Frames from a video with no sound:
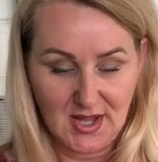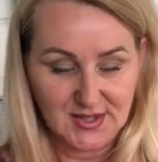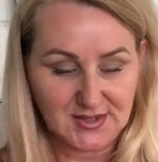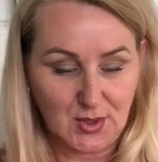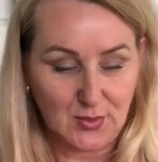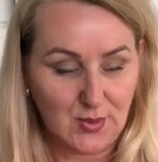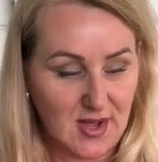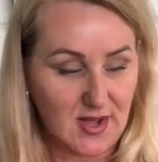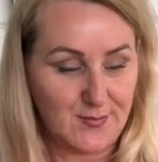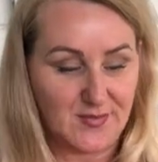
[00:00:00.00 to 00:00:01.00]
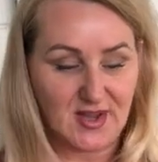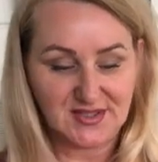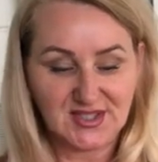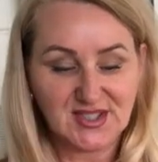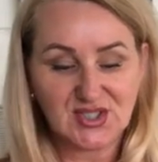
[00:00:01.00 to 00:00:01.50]
So
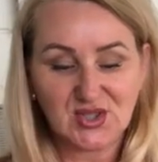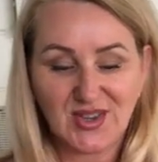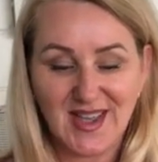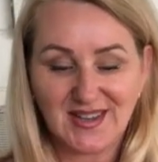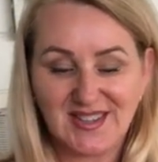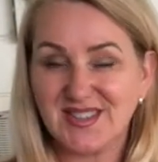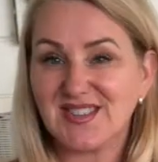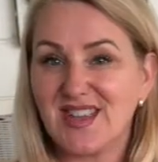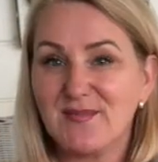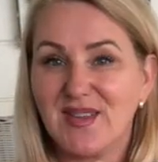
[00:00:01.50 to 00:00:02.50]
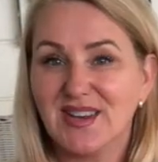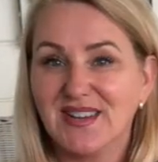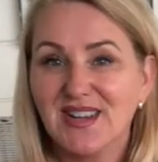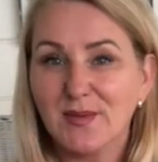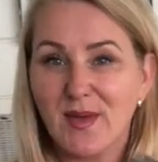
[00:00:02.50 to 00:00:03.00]
just to give me a
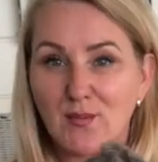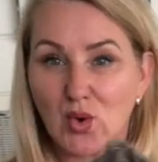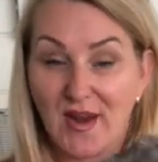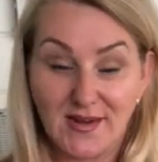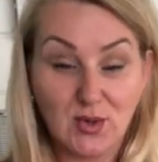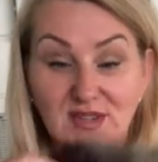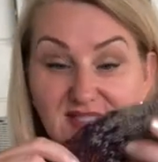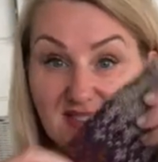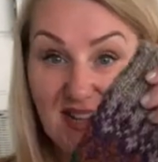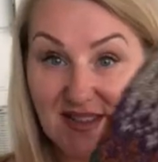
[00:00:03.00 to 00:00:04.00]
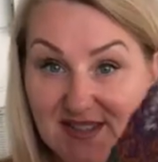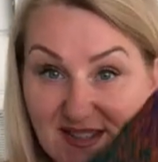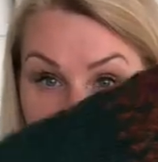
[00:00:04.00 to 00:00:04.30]
little bit more, and you can see this is